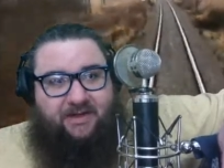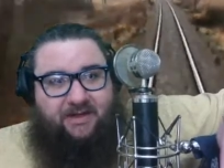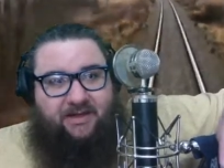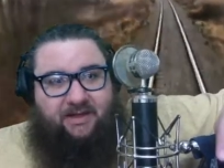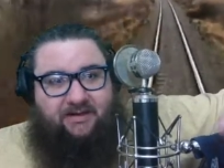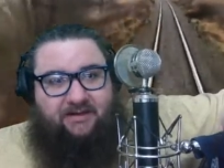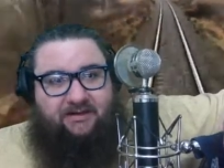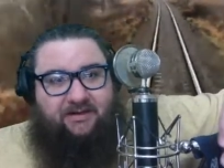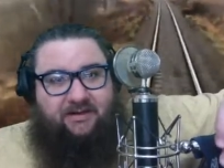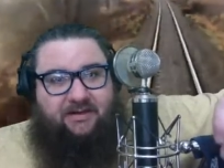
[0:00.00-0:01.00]
And
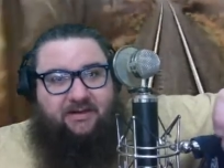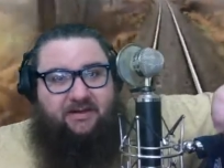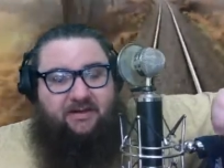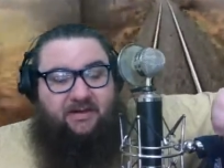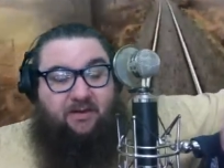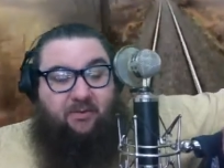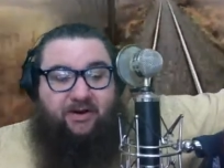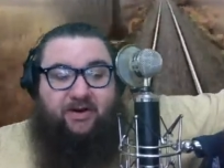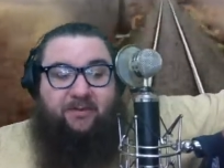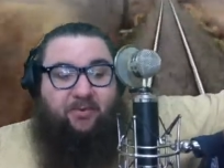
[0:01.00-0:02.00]
I
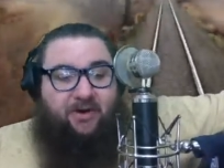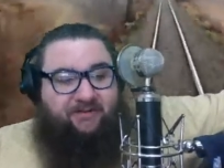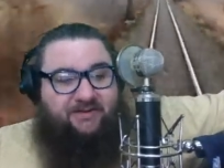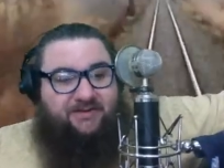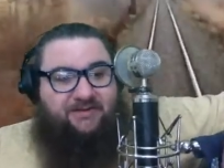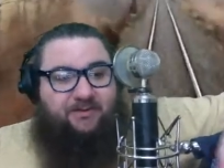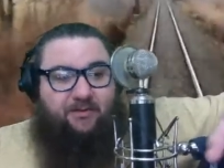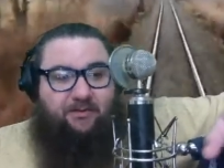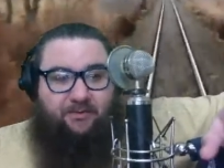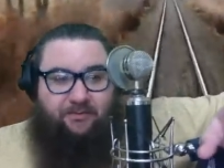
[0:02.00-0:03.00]
wanted to preface
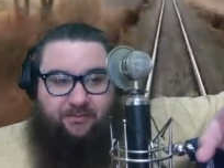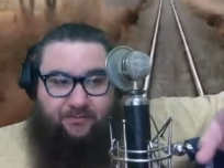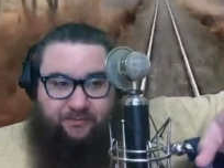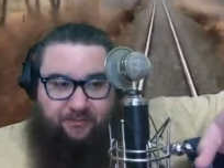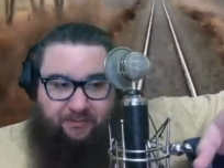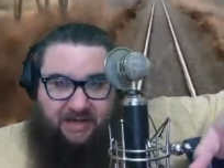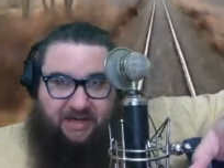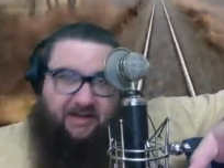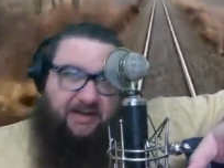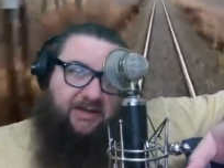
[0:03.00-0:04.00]

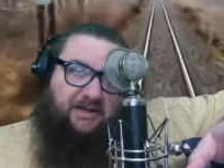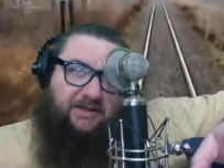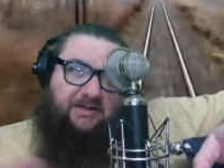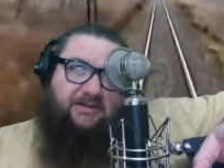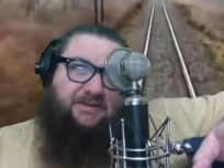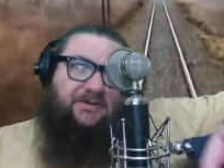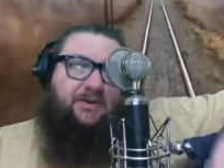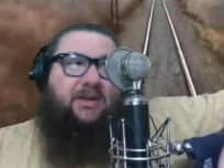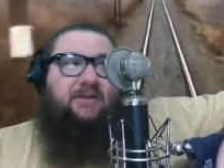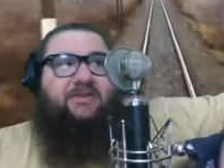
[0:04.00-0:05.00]
my
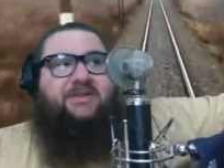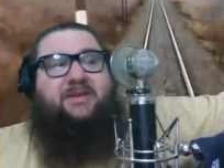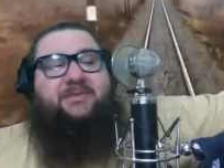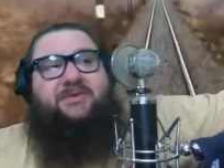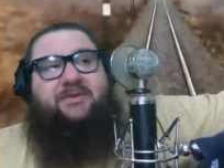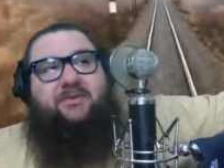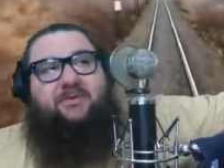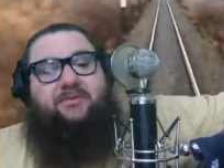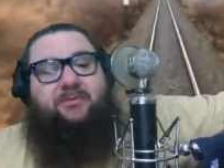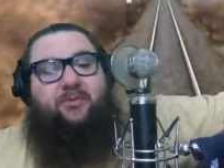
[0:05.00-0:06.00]
starting of this
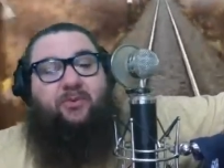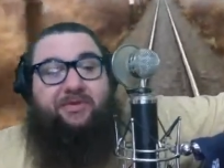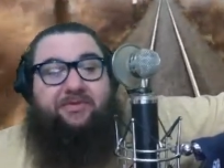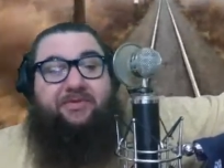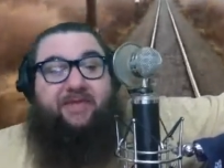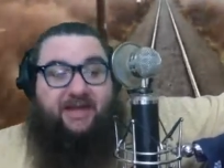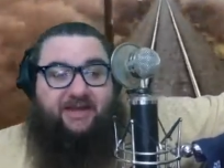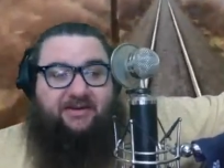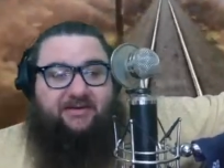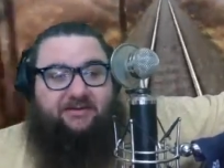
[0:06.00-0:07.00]
episode with that.